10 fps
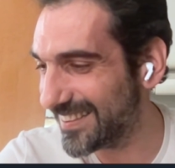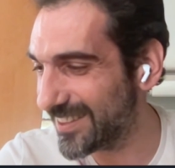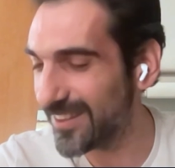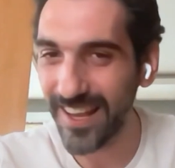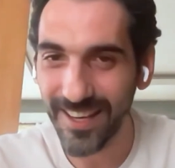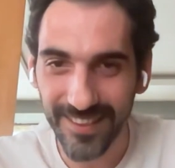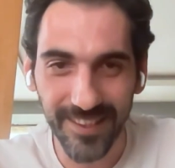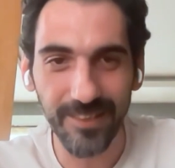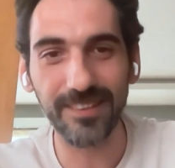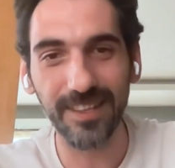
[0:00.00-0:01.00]
like
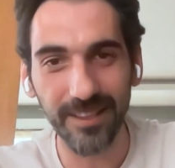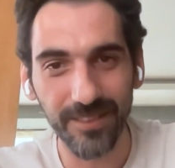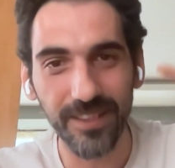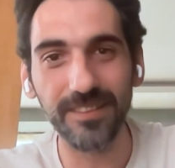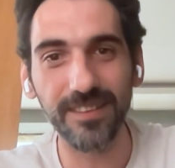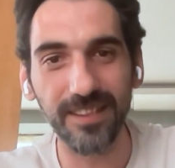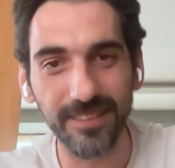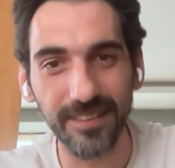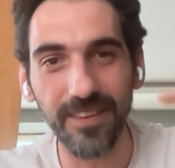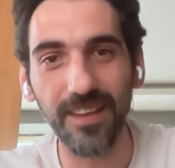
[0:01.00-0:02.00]
continuous delivery.
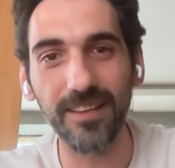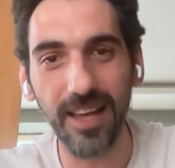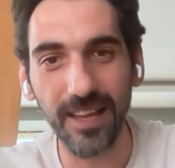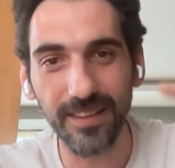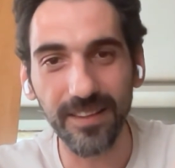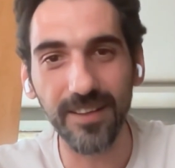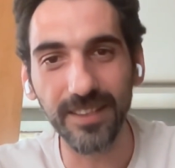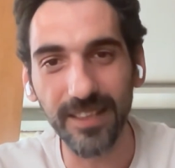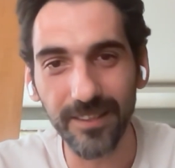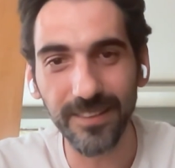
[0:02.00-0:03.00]
It's a thing that
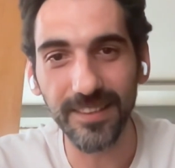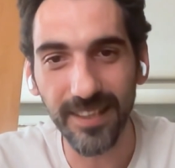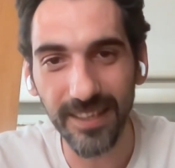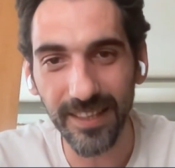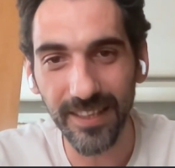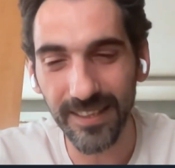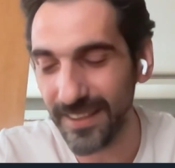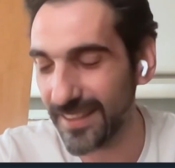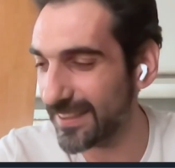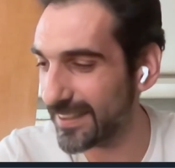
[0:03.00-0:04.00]
continuously
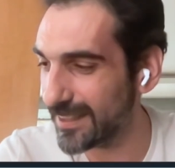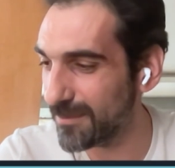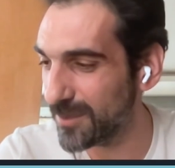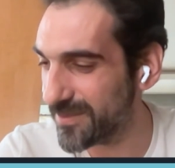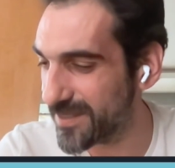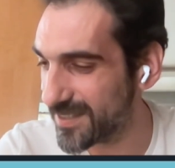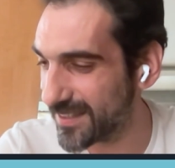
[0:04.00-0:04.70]
moves.